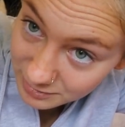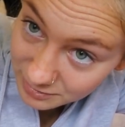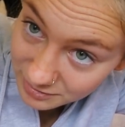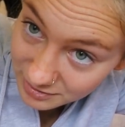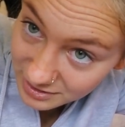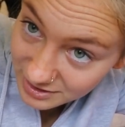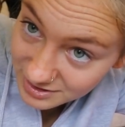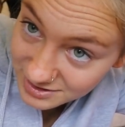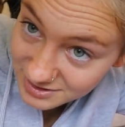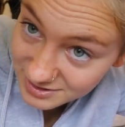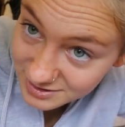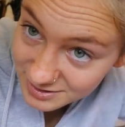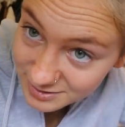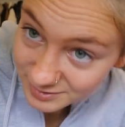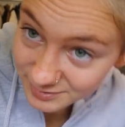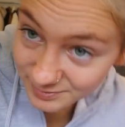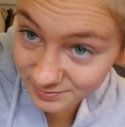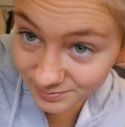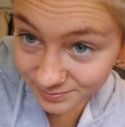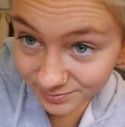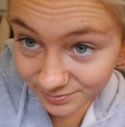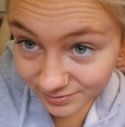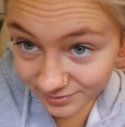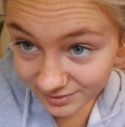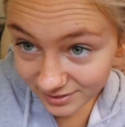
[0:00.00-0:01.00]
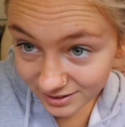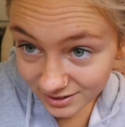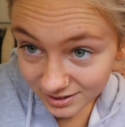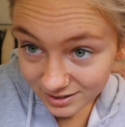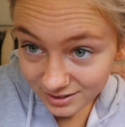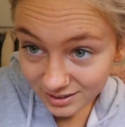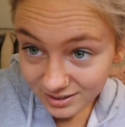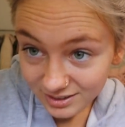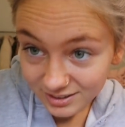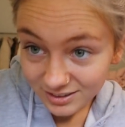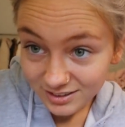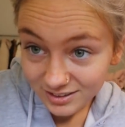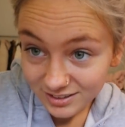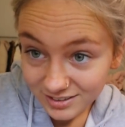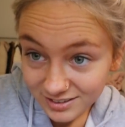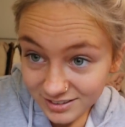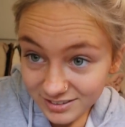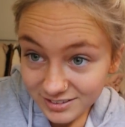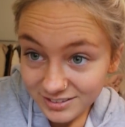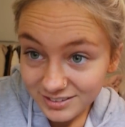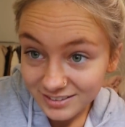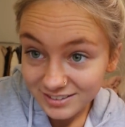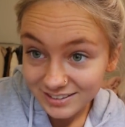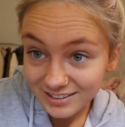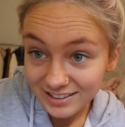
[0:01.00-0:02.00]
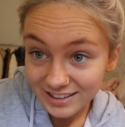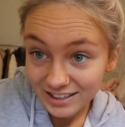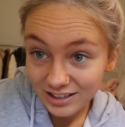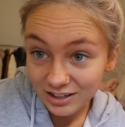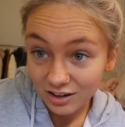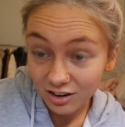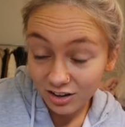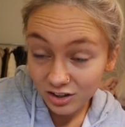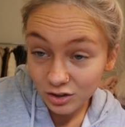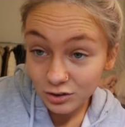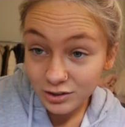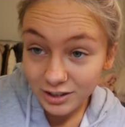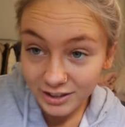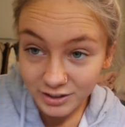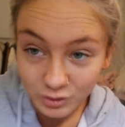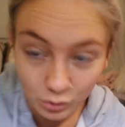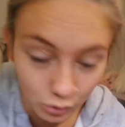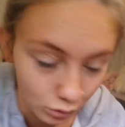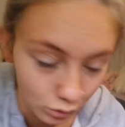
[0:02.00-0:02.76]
face. Claire, I look like an